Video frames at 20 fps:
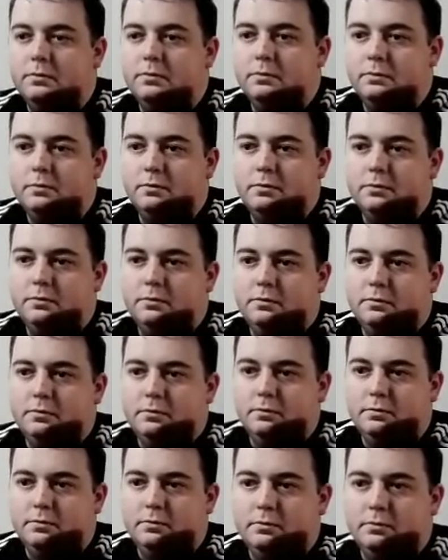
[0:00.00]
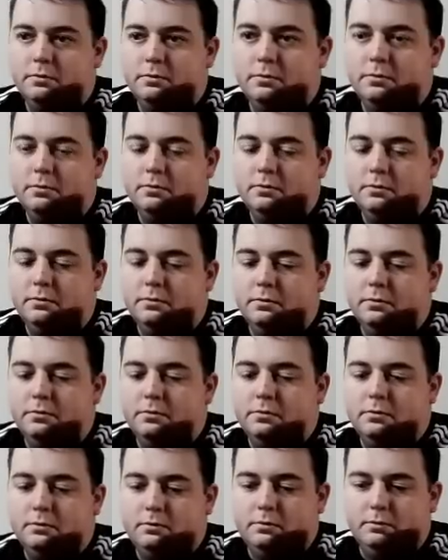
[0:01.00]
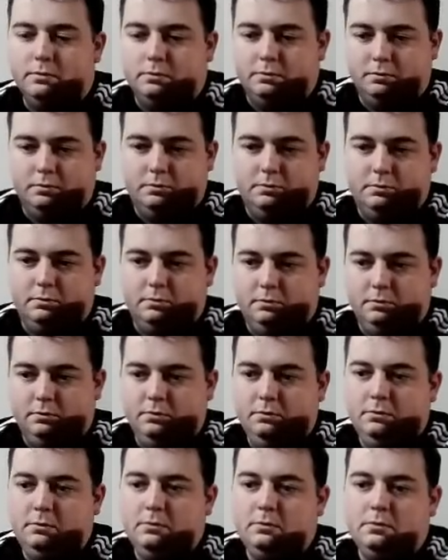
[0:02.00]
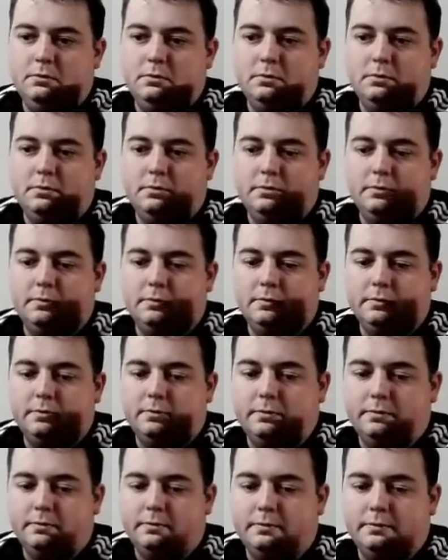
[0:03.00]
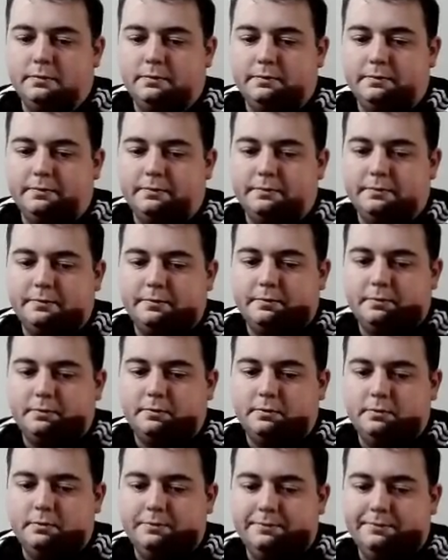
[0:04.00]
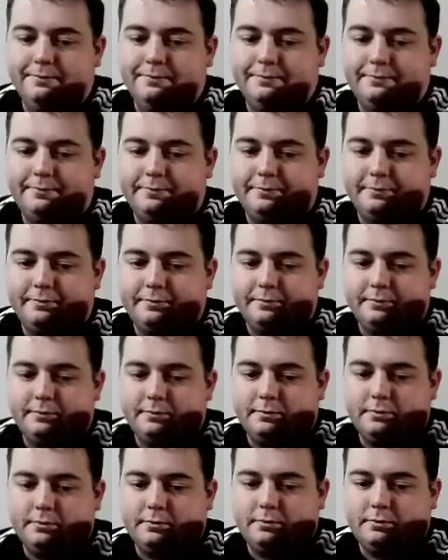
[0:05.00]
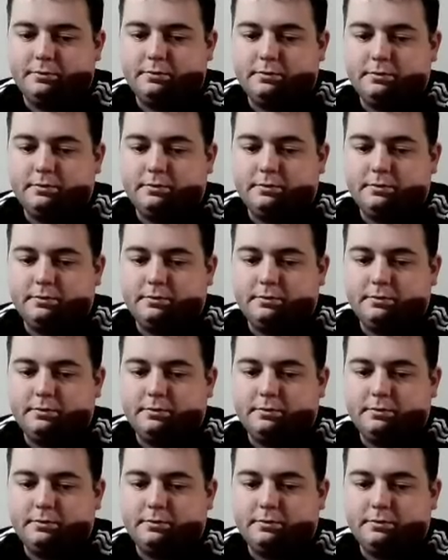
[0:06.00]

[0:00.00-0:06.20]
The person shown says nothing.